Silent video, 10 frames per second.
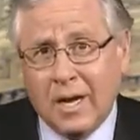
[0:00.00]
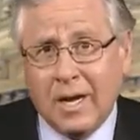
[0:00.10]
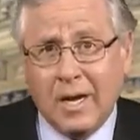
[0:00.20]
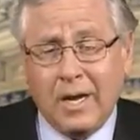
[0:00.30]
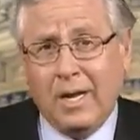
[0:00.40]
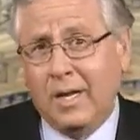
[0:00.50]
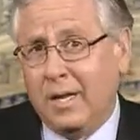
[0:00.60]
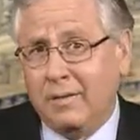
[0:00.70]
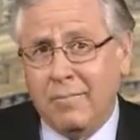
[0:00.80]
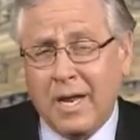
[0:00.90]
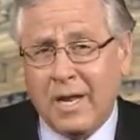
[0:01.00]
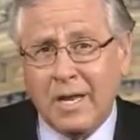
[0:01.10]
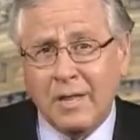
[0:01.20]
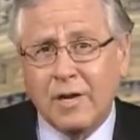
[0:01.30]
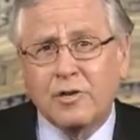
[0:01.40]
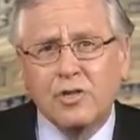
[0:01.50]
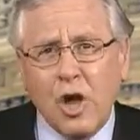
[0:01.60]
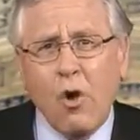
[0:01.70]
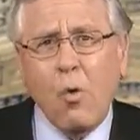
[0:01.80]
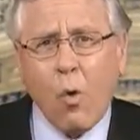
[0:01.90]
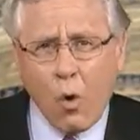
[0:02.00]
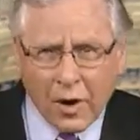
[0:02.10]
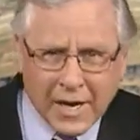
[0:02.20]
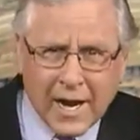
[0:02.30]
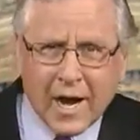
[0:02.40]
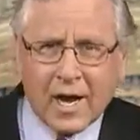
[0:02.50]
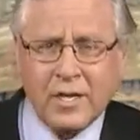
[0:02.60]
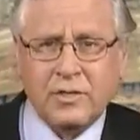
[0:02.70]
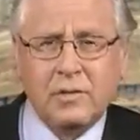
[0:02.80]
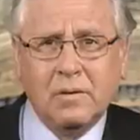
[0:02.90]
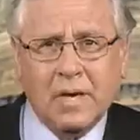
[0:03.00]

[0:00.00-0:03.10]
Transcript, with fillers: Uh, and, uh, and there's no organized,